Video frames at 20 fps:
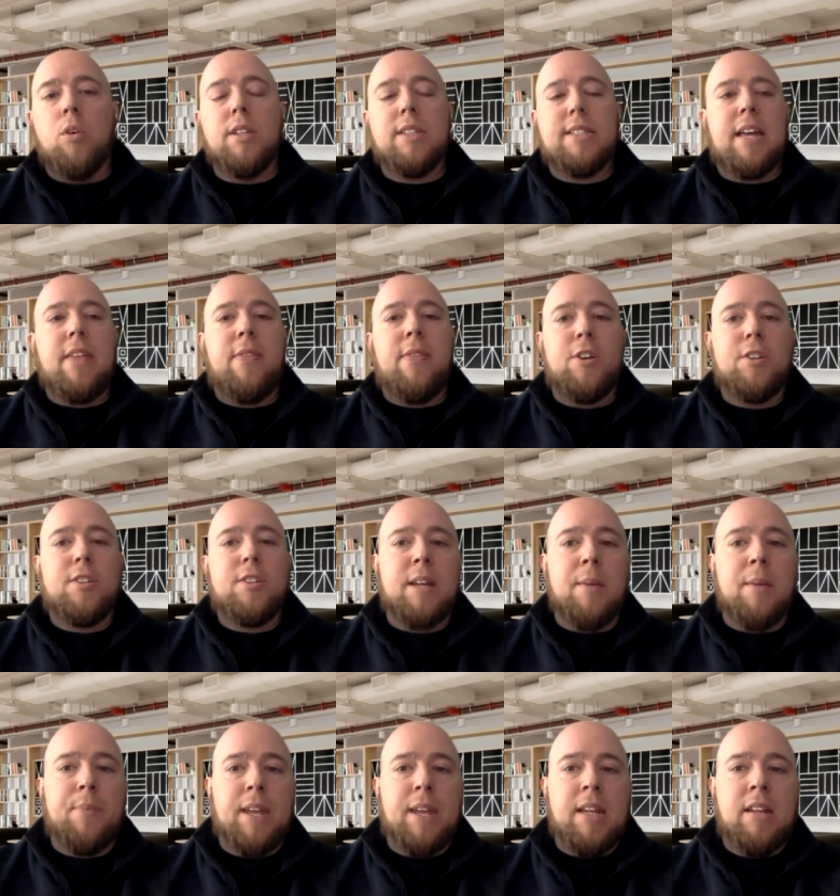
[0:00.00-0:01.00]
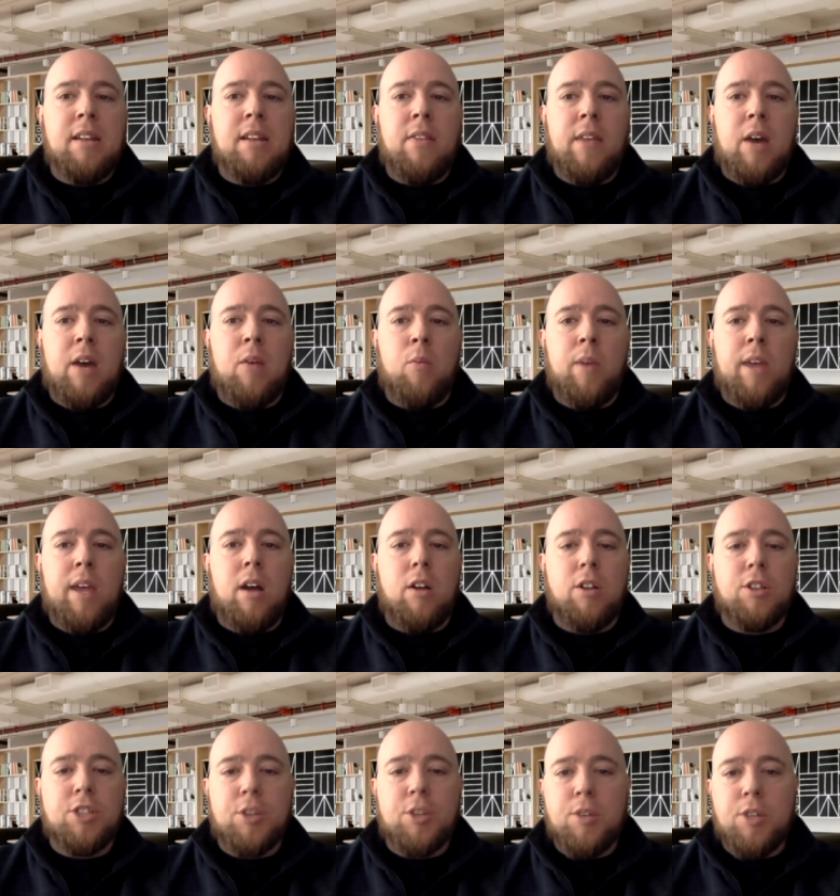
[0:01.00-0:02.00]
I will say there's something that
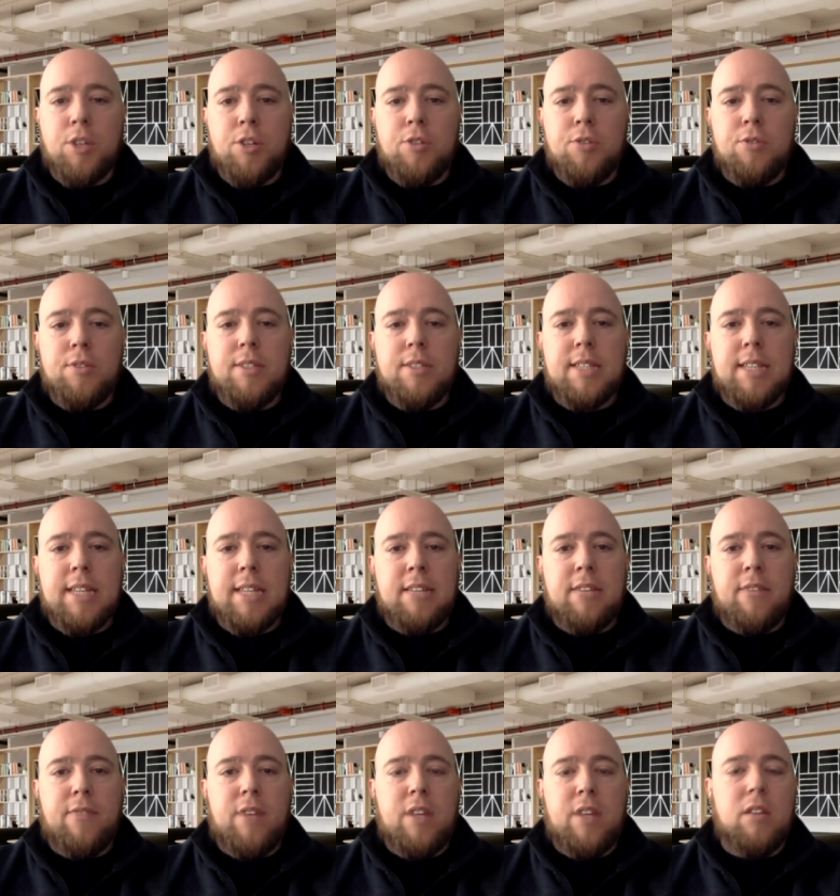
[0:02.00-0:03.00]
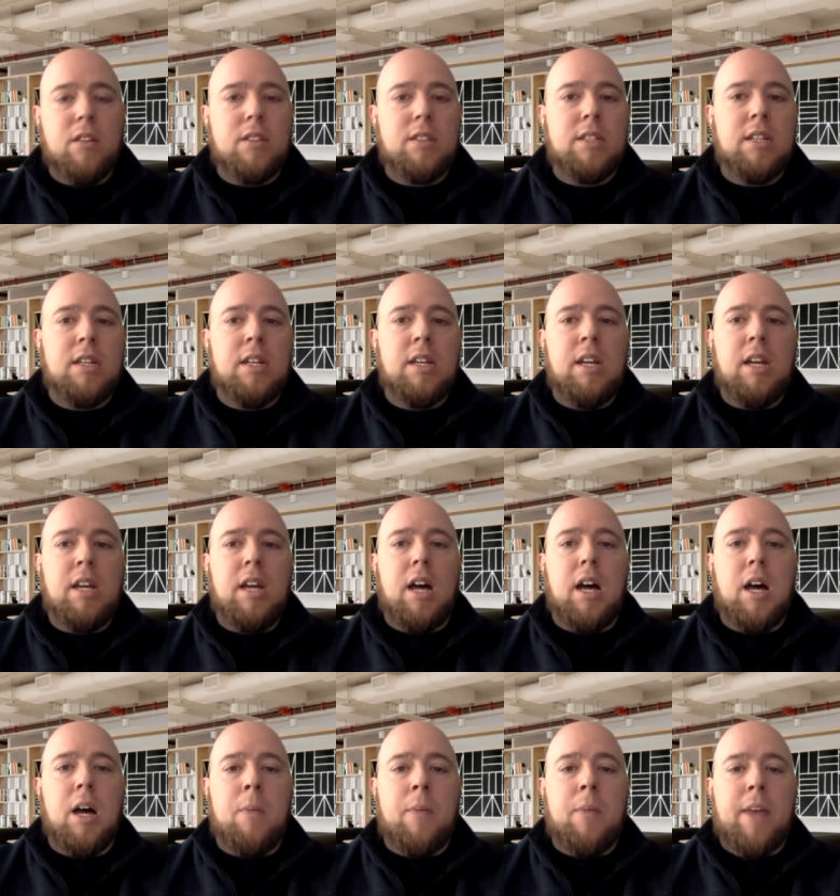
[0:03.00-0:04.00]
we also use in the field
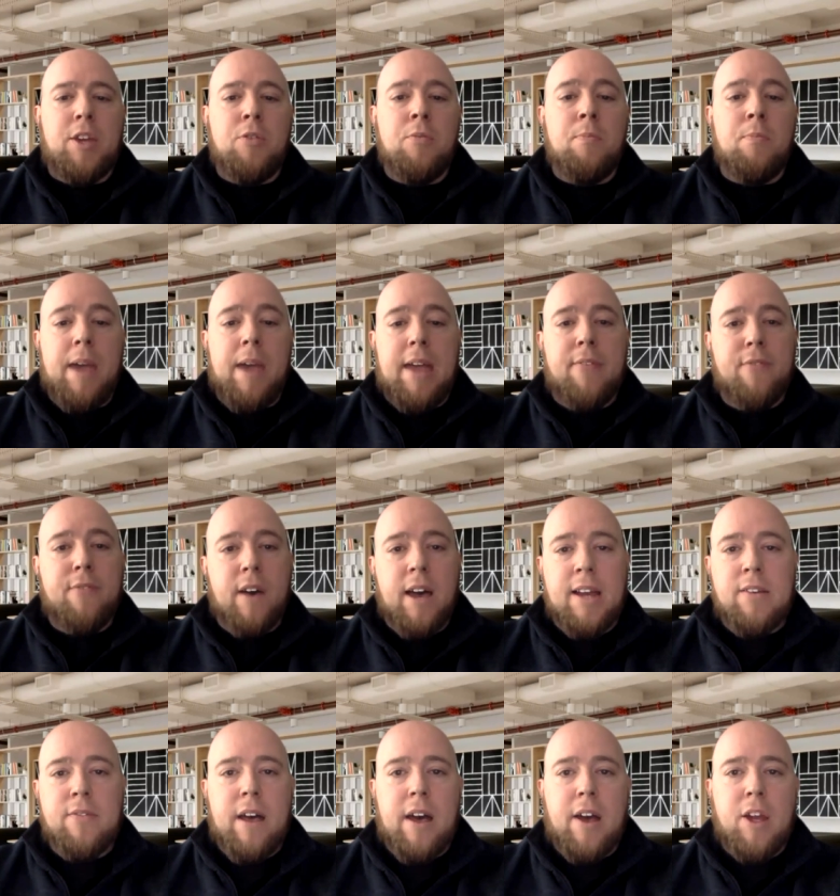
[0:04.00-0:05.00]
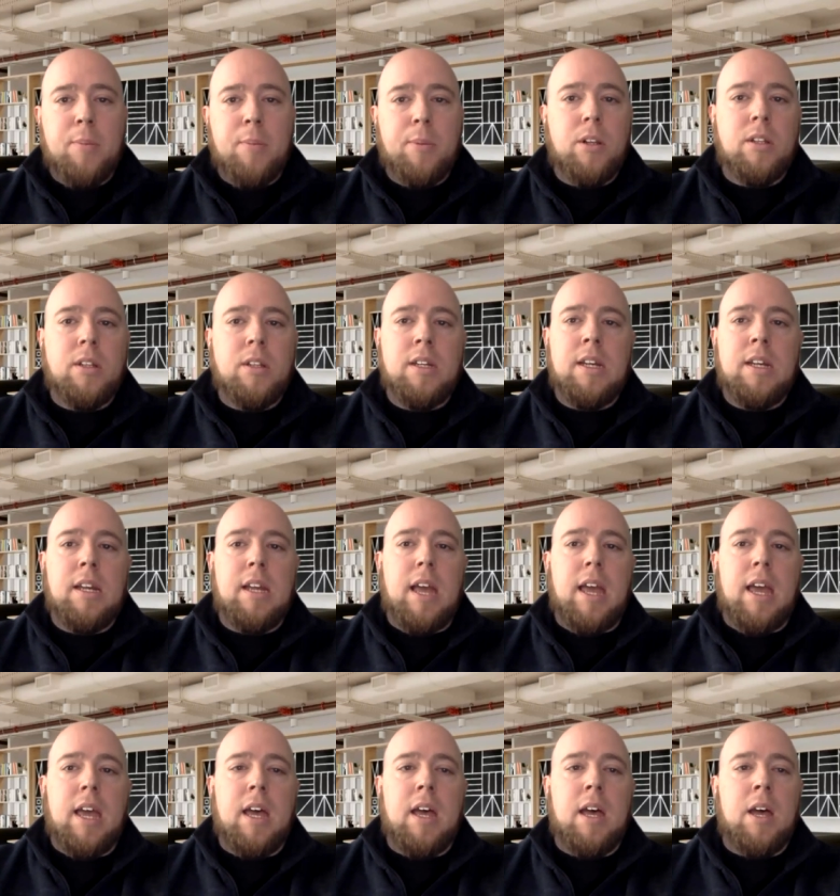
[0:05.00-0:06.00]
that you may find valuable.
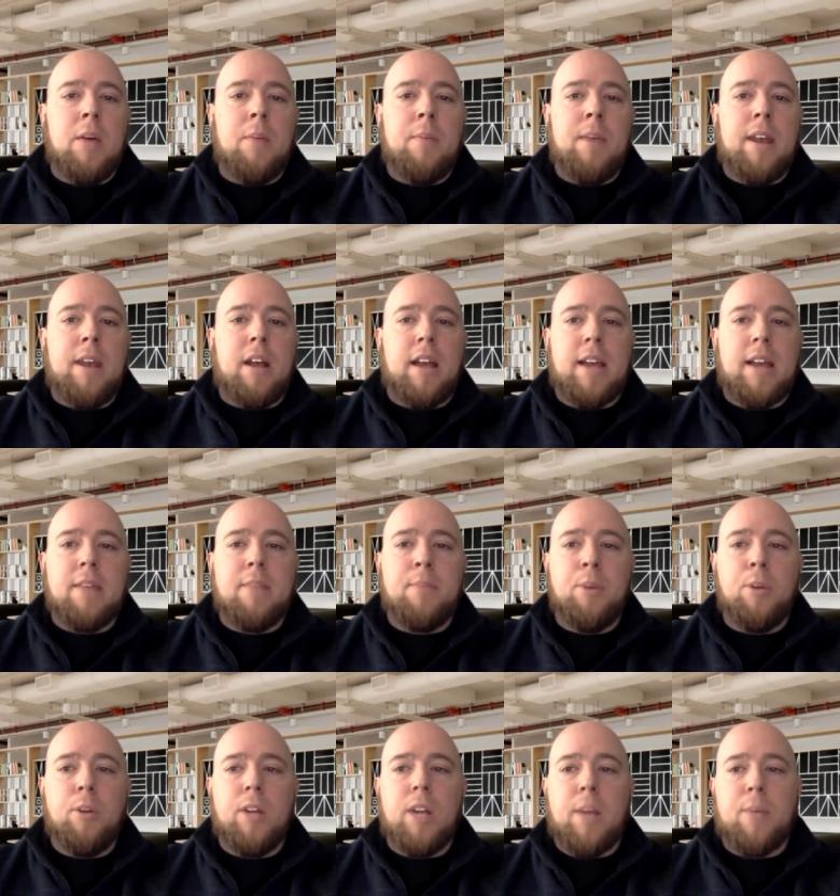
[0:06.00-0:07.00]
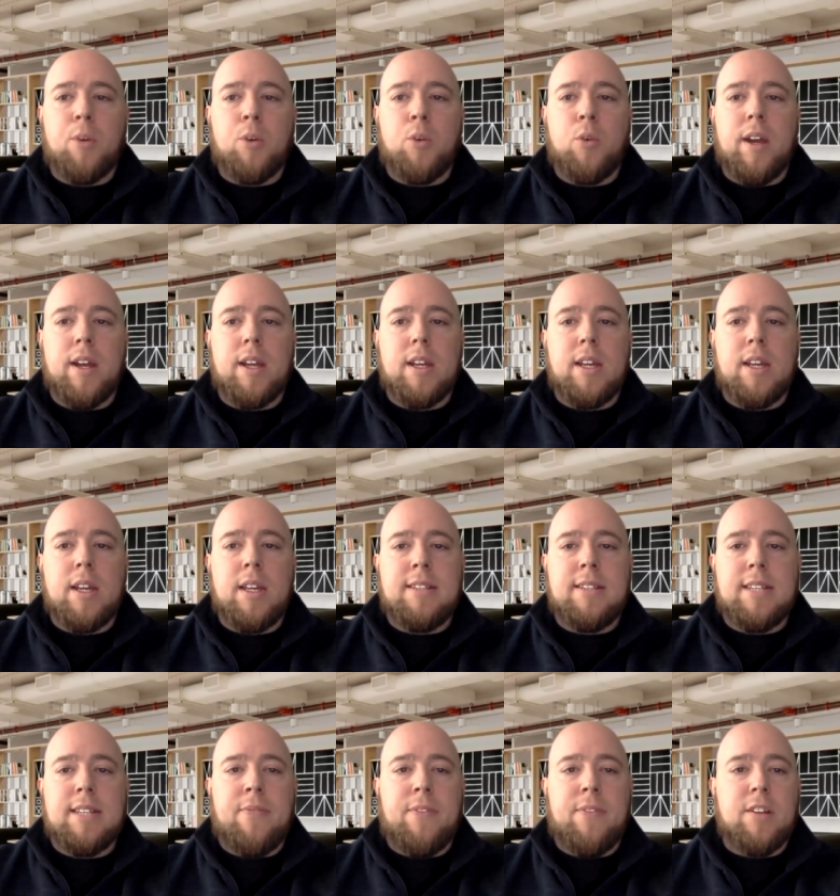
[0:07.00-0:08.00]
And I can pull it up real quick
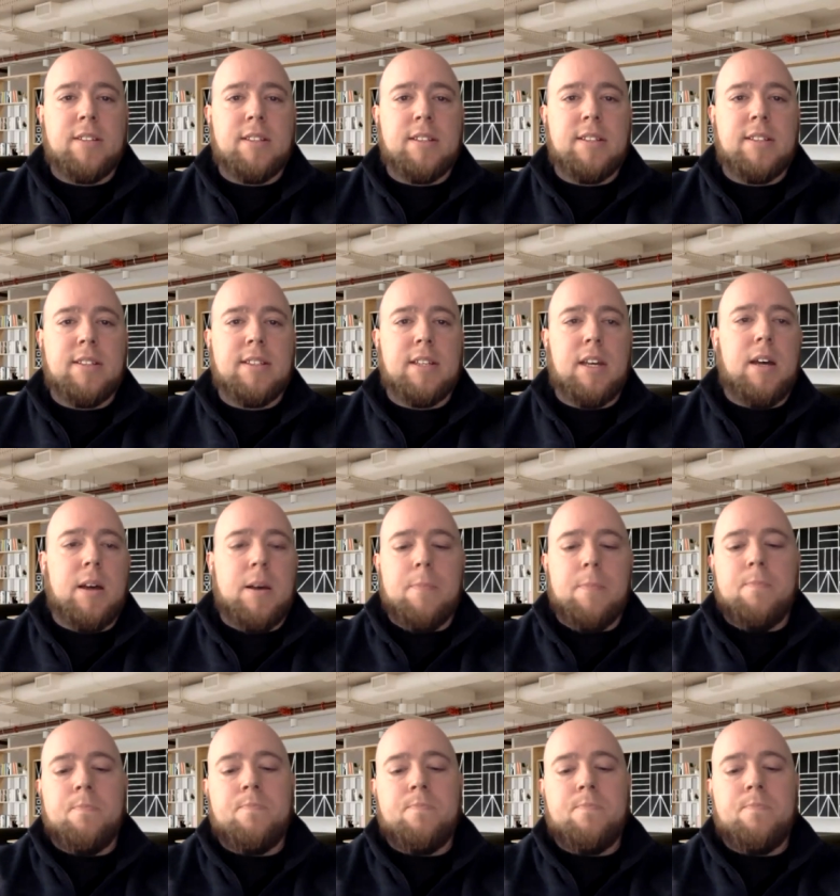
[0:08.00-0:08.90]
and see if this is